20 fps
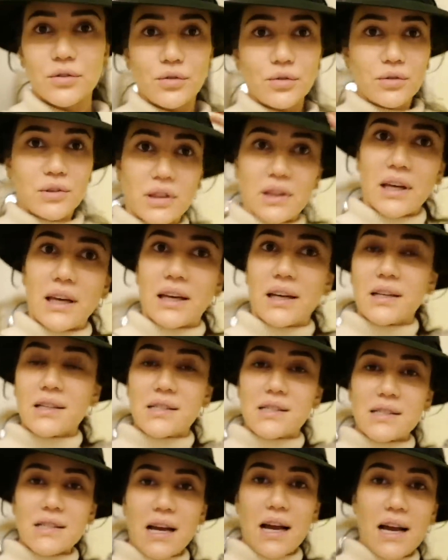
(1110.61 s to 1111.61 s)
Two
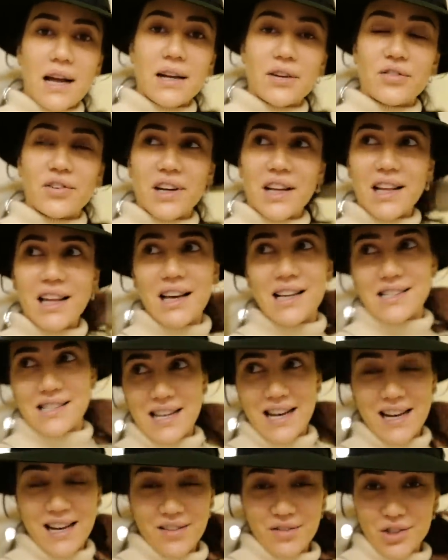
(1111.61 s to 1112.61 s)
things. I realized
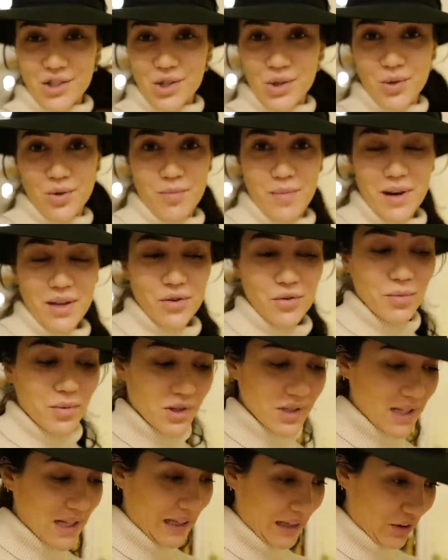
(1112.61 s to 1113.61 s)
that I never showed you my new
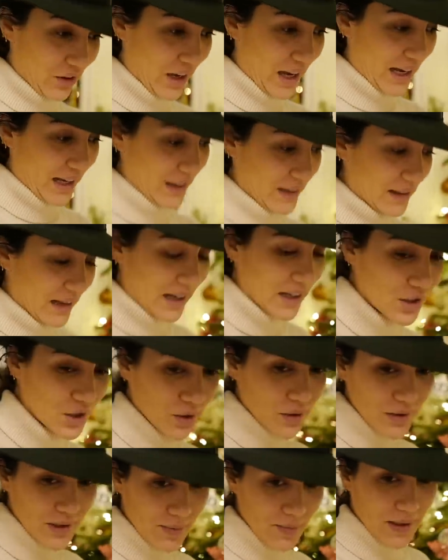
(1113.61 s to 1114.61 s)
Borsalino hat. I
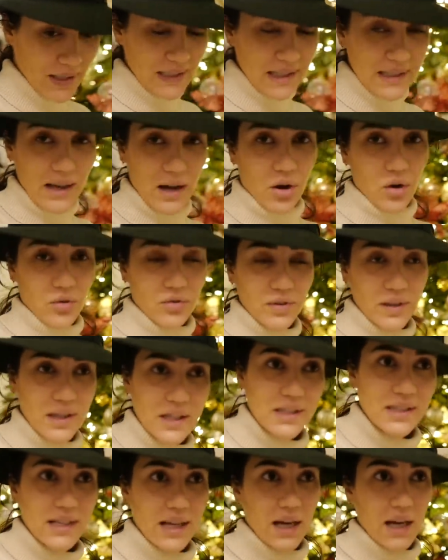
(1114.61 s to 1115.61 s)
chose it myself.
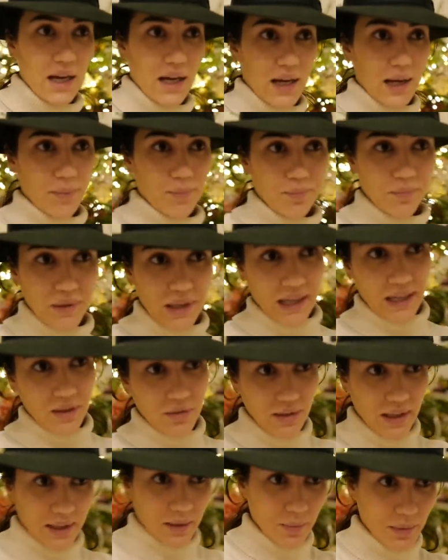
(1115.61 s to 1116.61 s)
It's um, kind
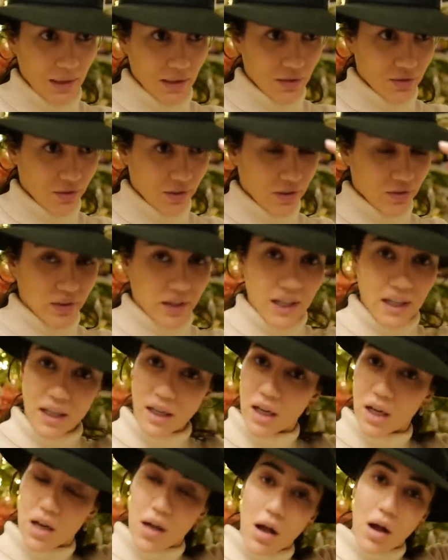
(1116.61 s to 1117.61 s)
of like military
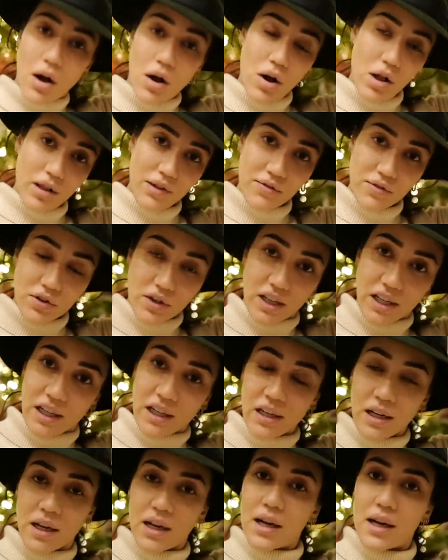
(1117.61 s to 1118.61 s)
green, olive
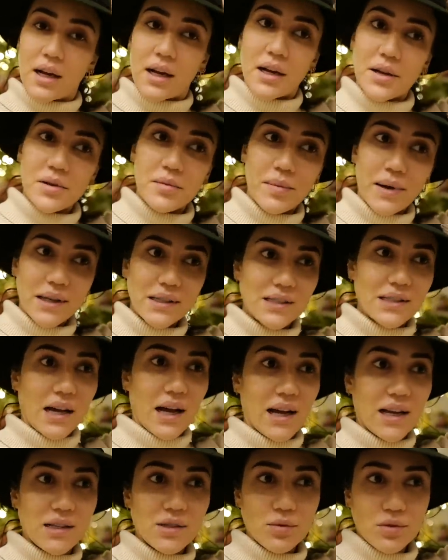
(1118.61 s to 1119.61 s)
green in my
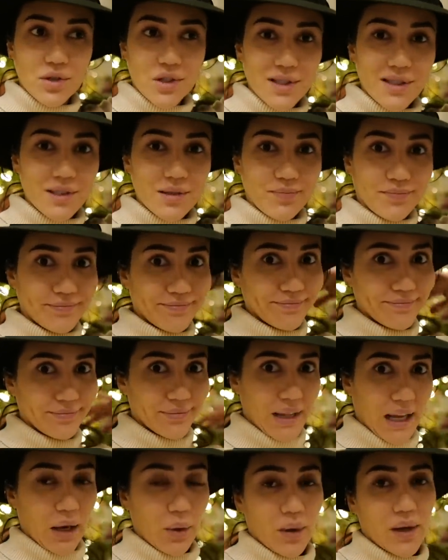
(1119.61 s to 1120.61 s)
size, which is
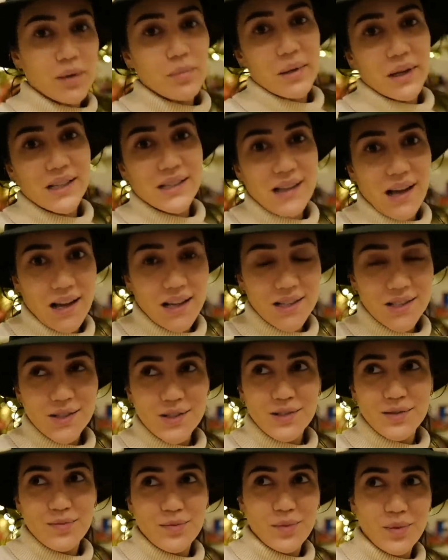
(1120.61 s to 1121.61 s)
quite a big
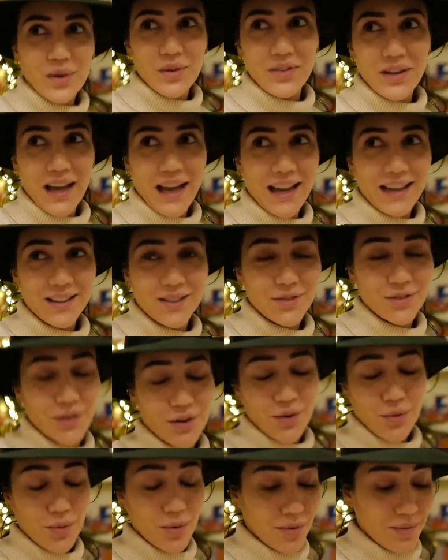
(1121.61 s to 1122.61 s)
size of a head for
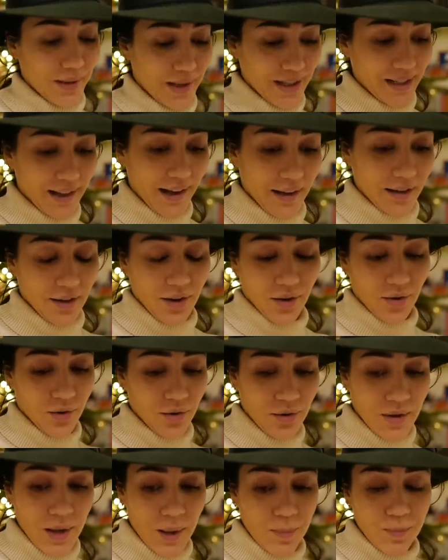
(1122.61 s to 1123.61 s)
a woman, I
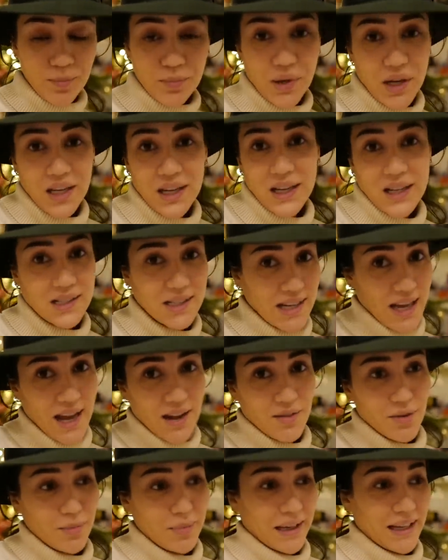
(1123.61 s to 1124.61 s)
know. But it is, I
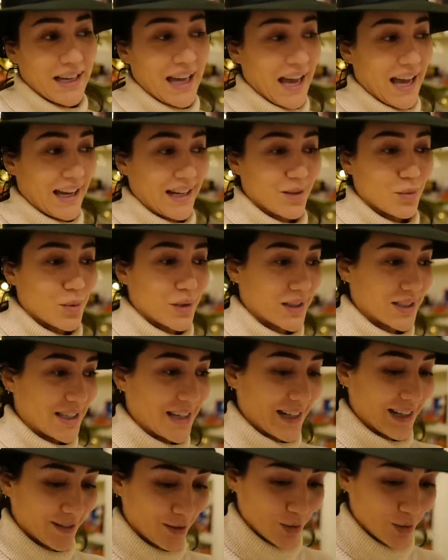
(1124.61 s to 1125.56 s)
have a big head, what can I